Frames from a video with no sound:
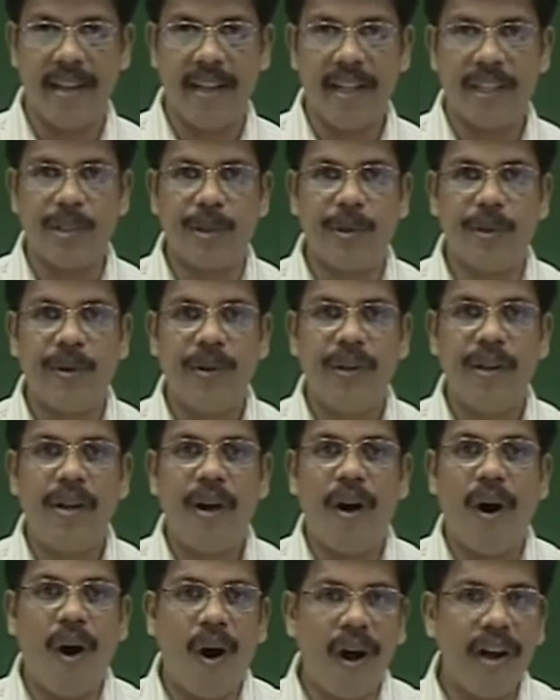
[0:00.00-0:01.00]
So
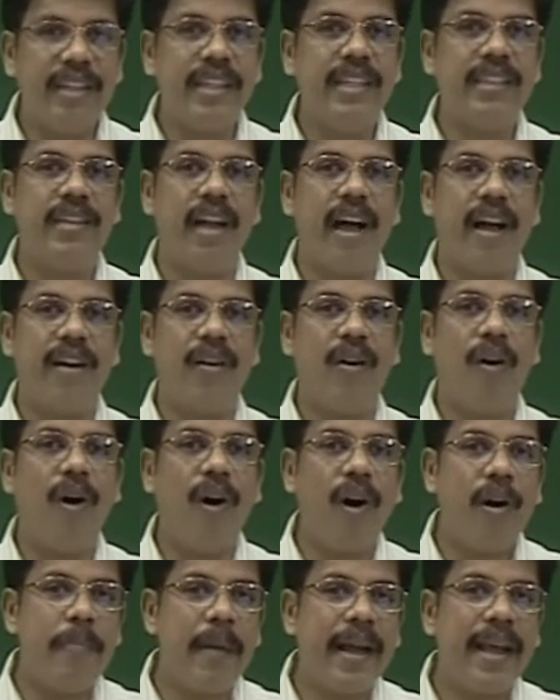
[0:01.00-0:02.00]
all these are,
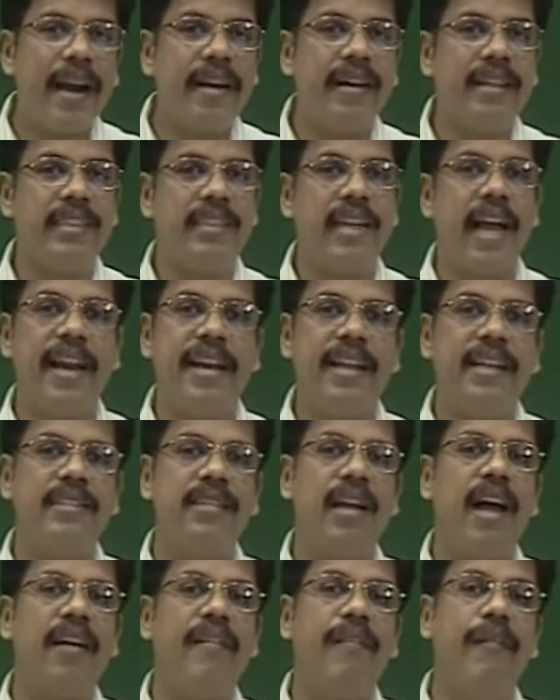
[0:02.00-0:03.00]
all my understandings
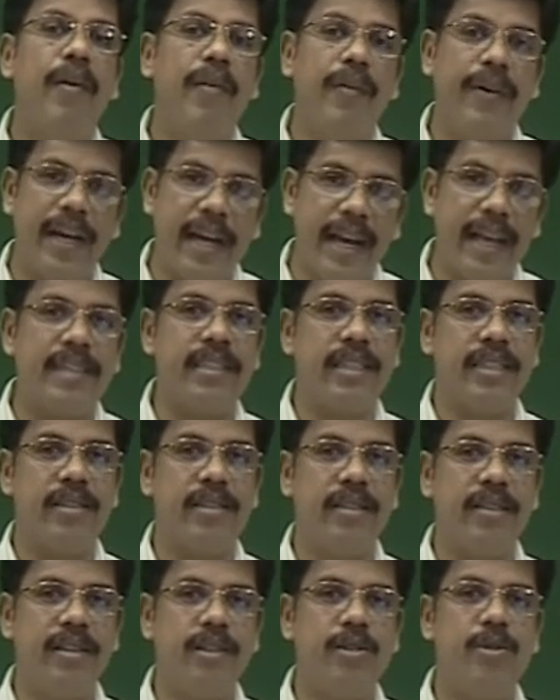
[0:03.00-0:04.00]
are related
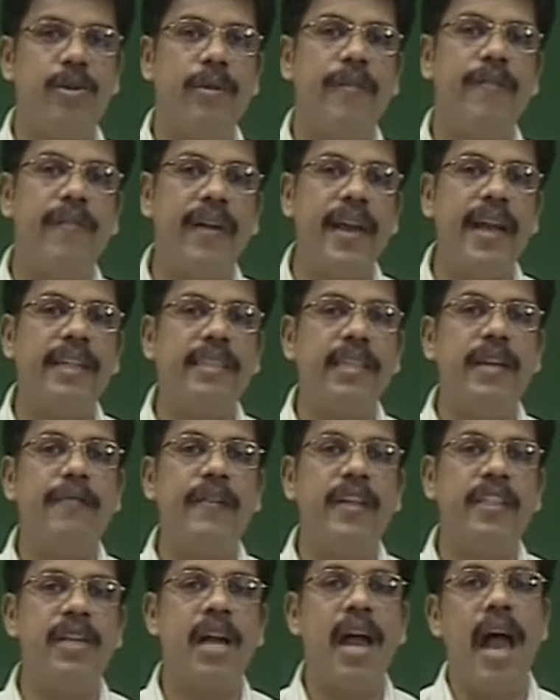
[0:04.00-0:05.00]
to the ways in
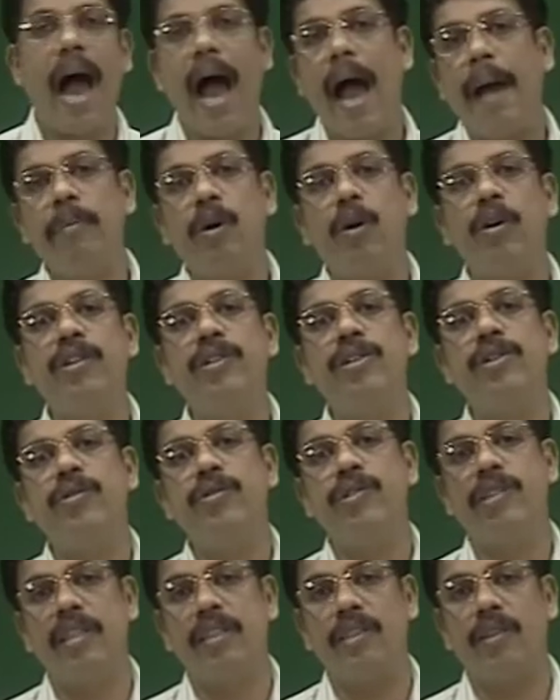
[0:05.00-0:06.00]
which I am going to
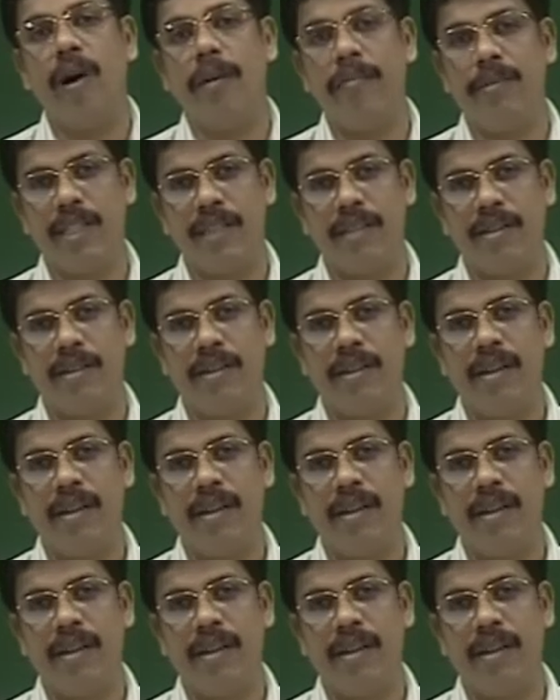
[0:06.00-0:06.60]
use this object.